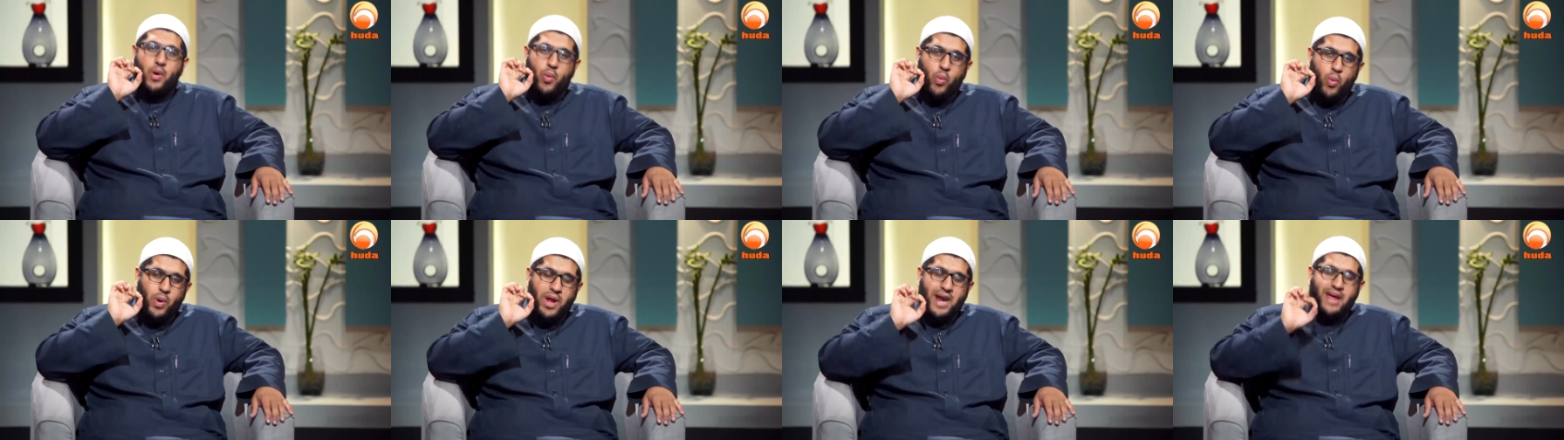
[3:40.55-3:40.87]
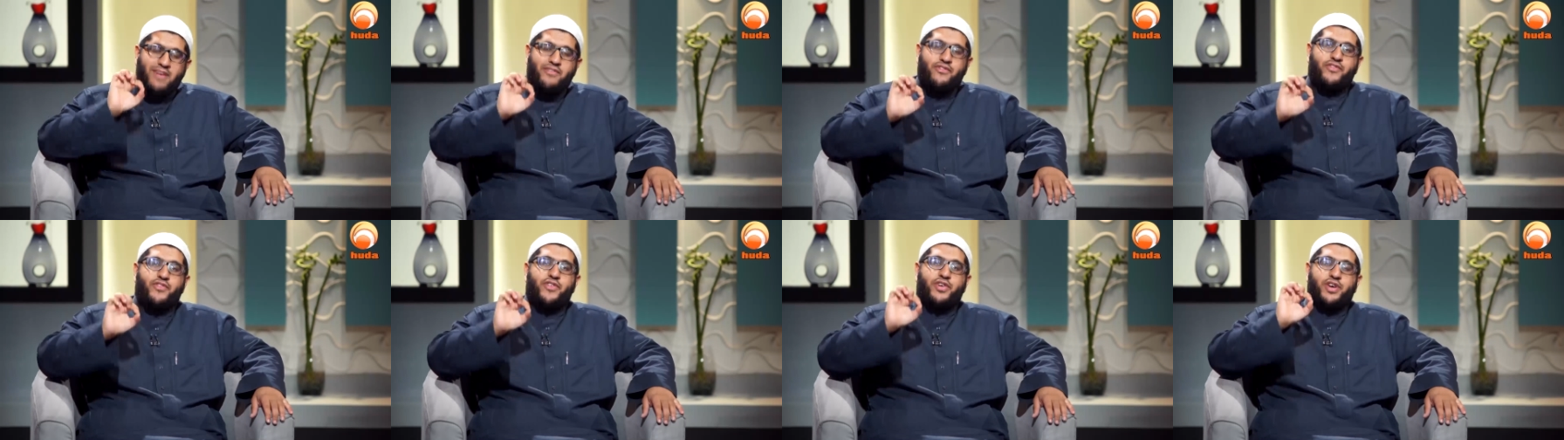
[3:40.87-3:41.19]

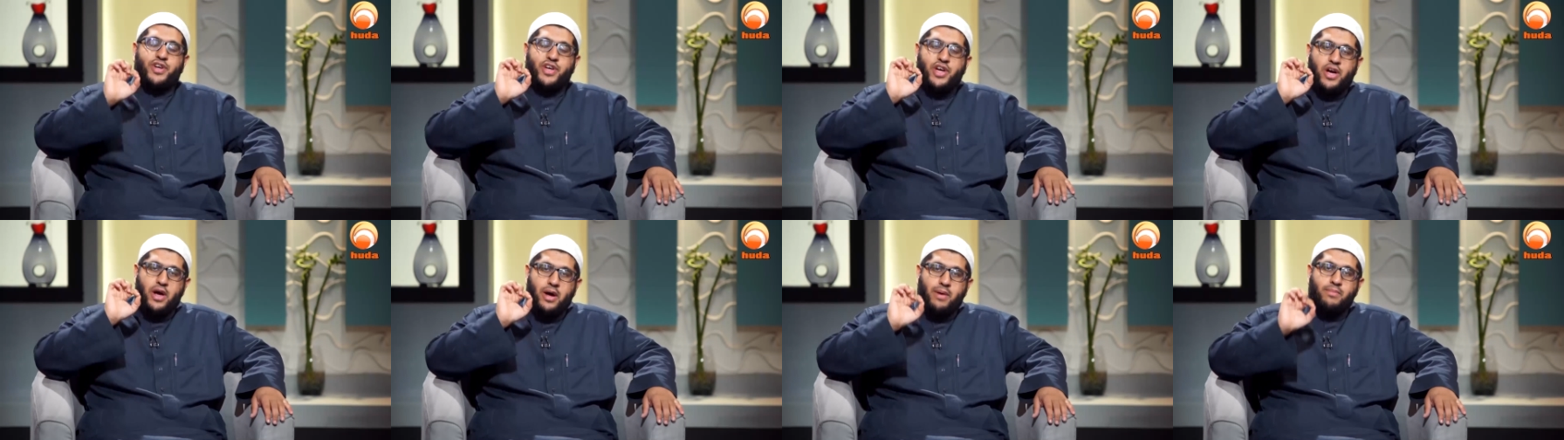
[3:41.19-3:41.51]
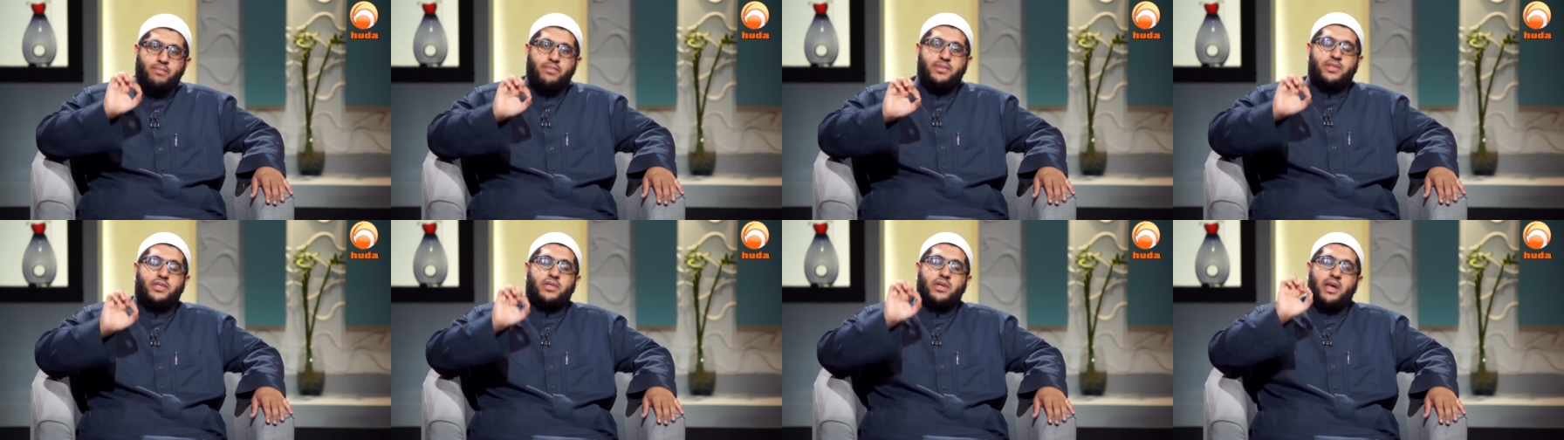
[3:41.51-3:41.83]
whatever
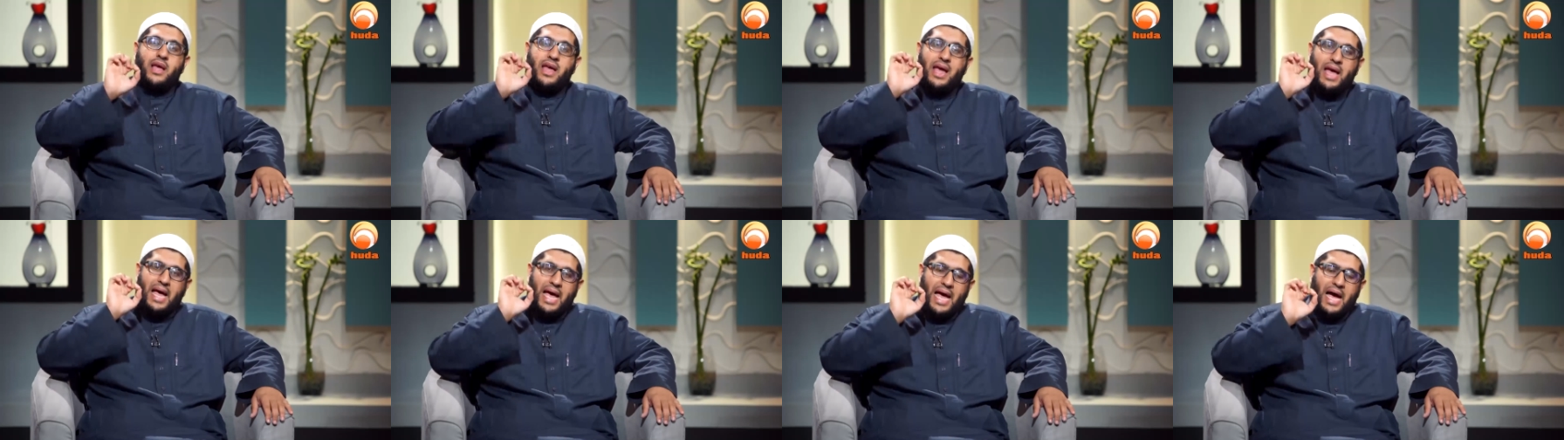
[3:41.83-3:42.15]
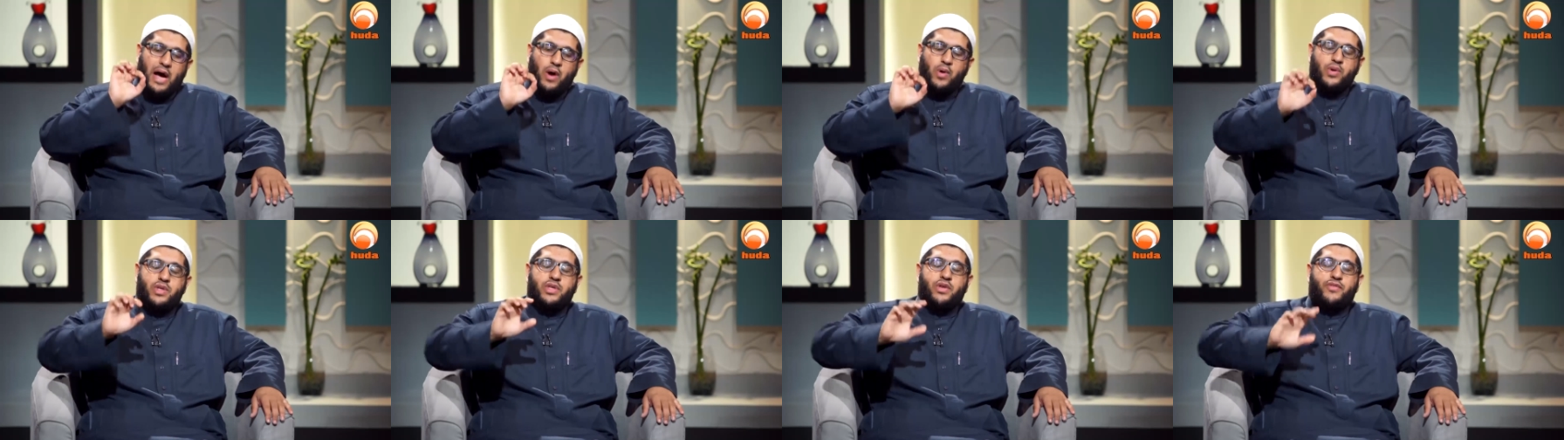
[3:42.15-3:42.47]
comes
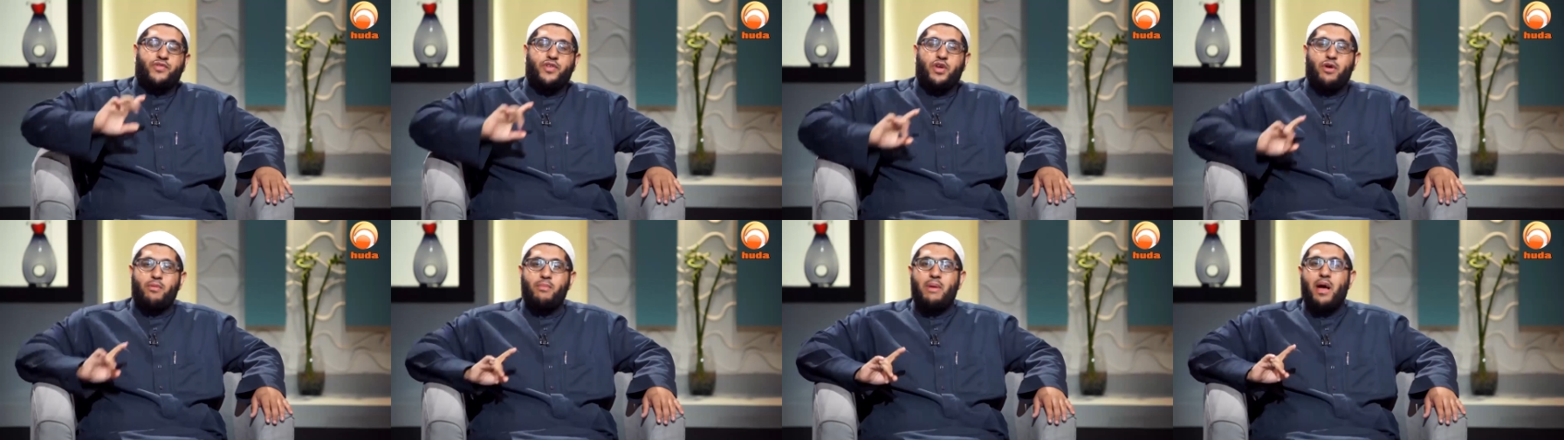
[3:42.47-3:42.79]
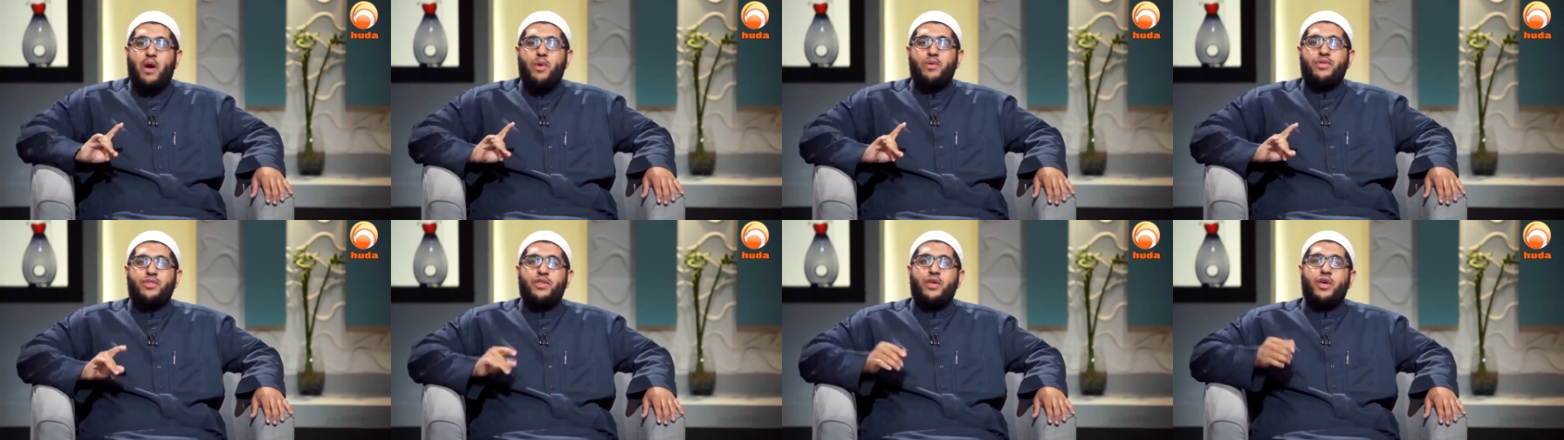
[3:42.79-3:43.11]
out of your
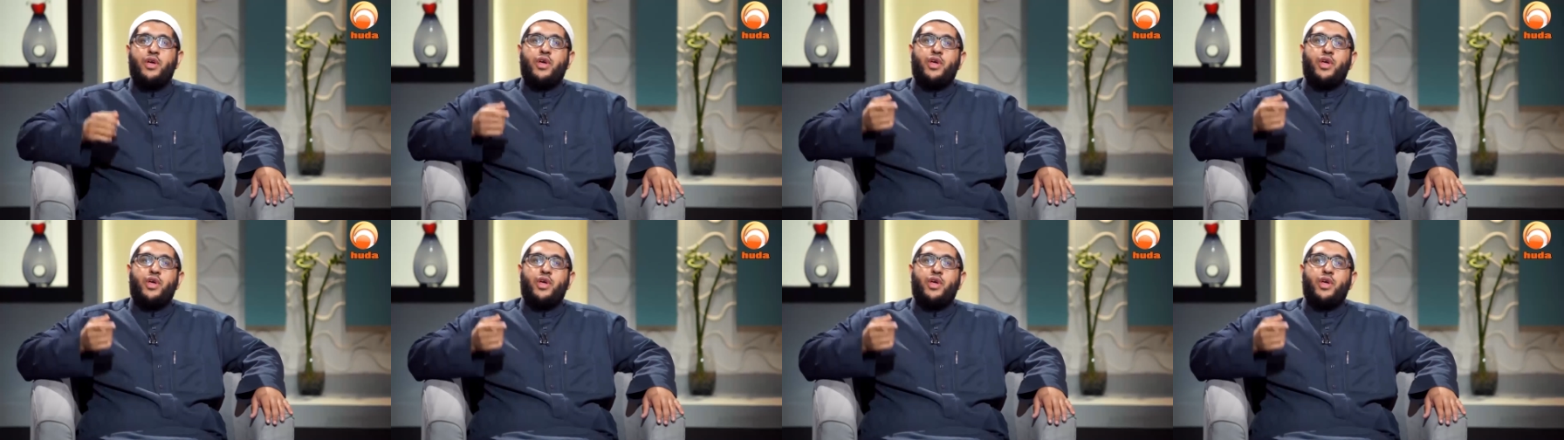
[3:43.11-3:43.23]
mouth,